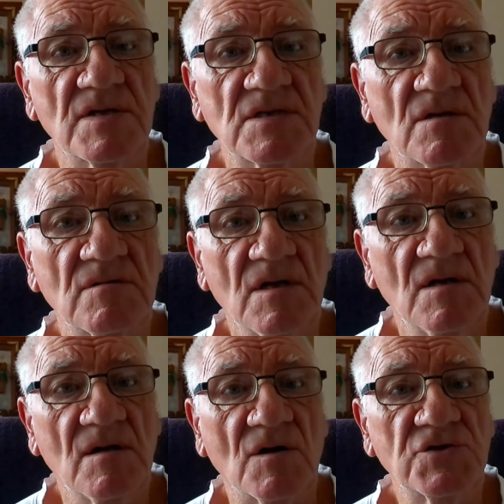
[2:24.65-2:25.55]
So
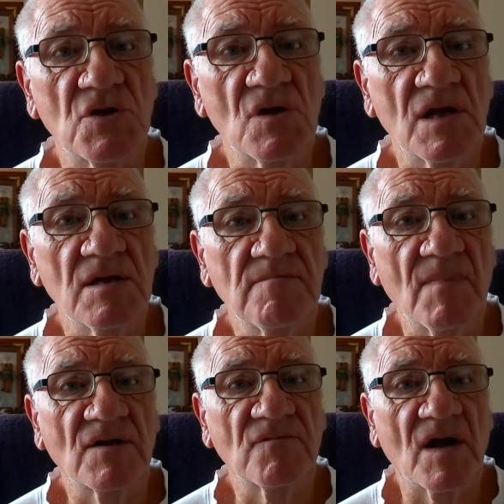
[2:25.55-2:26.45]
I duly
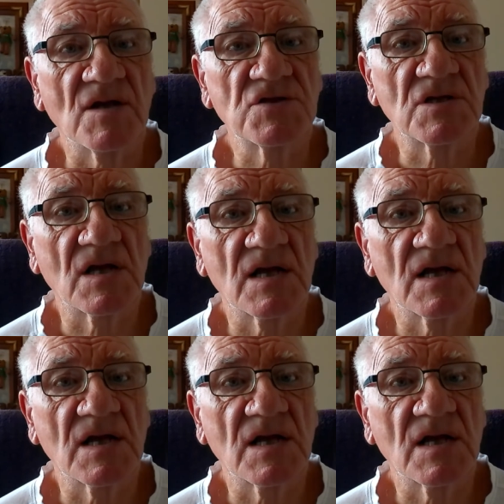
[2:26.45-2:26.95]
manufactured